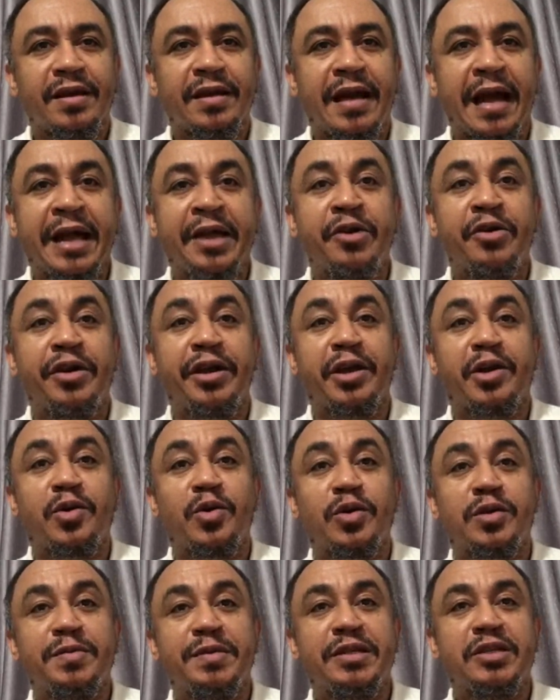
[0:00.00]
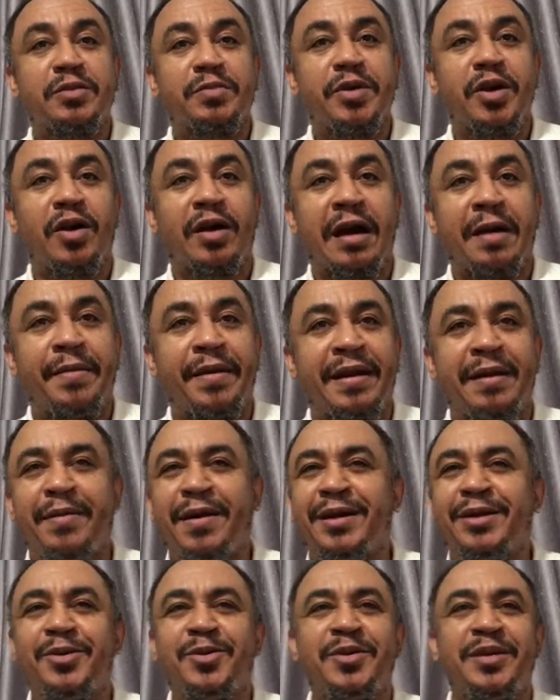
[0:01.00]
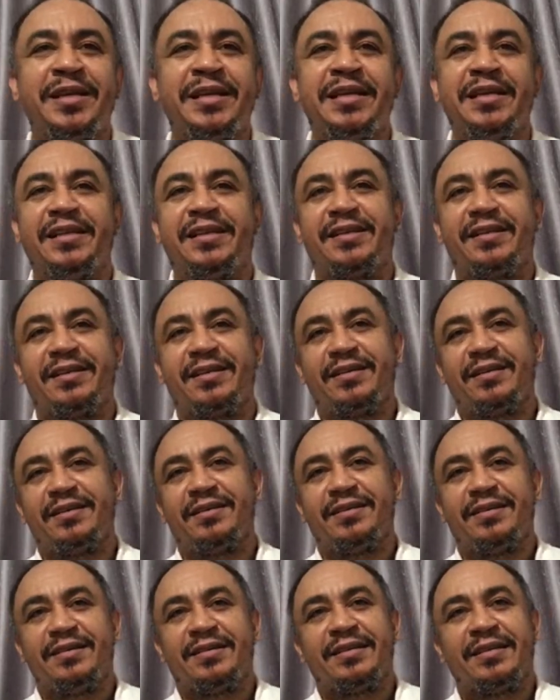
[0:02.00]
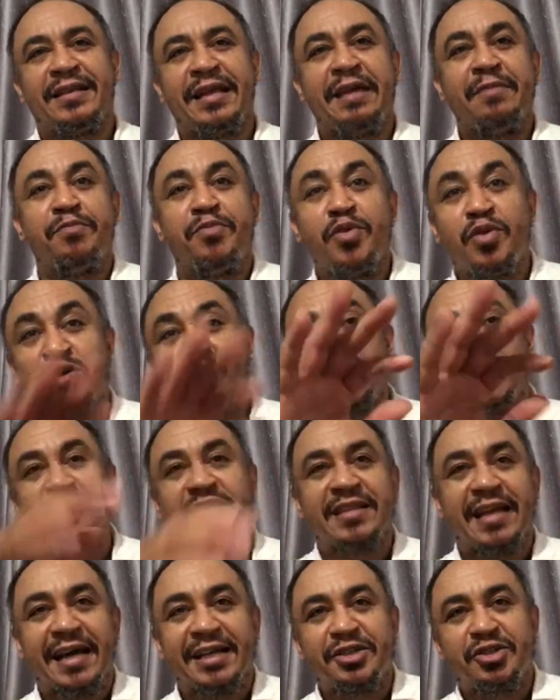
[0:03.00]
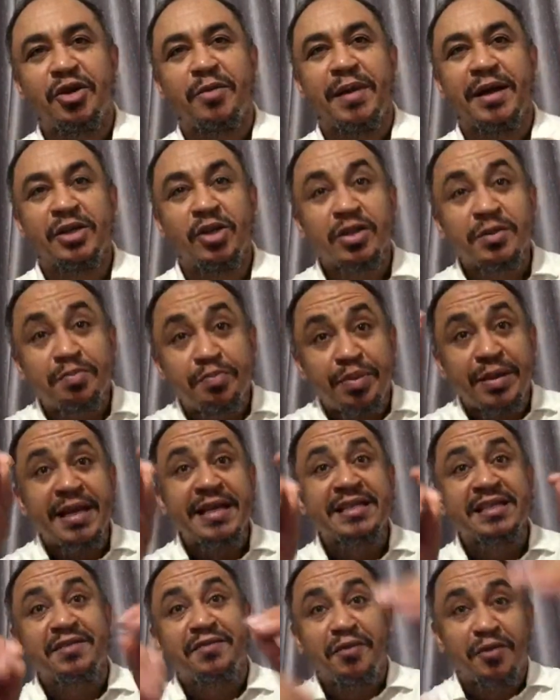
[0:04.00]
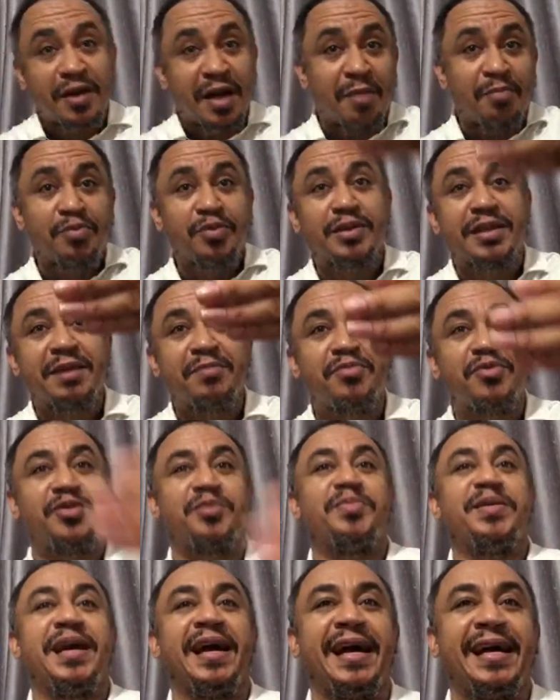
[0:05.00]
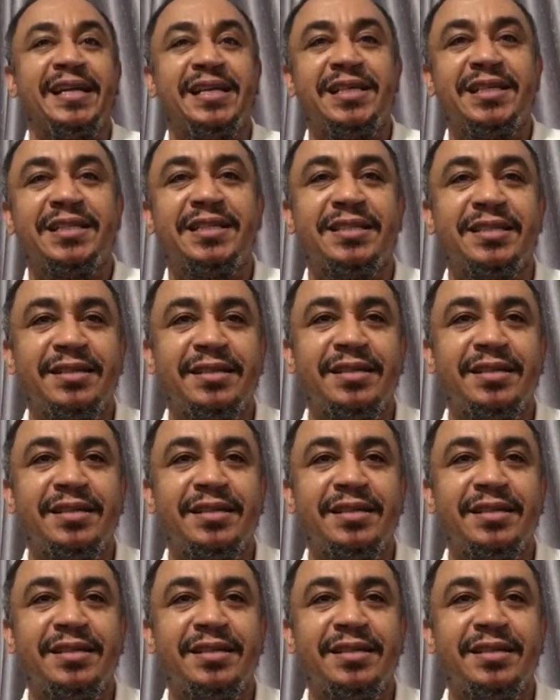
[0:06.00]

Can you recruit me to be your cameraman? No need. A book does that job. I just place the phone and put a book behind it.